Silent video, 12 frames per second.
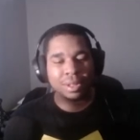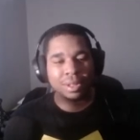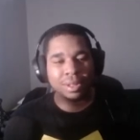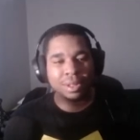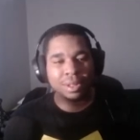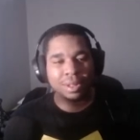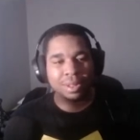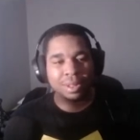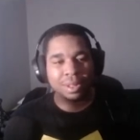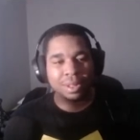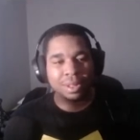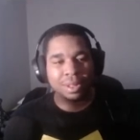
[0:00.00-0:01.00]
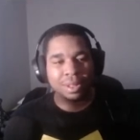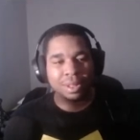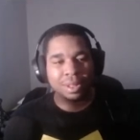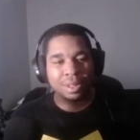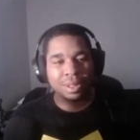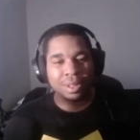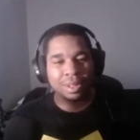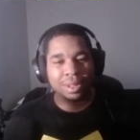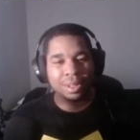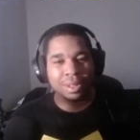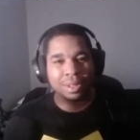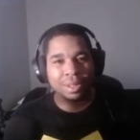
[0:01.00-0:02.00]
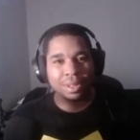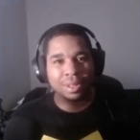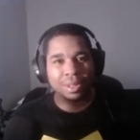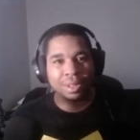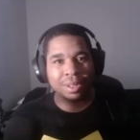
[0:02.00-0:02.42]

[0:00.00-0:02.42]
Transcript: [no speech]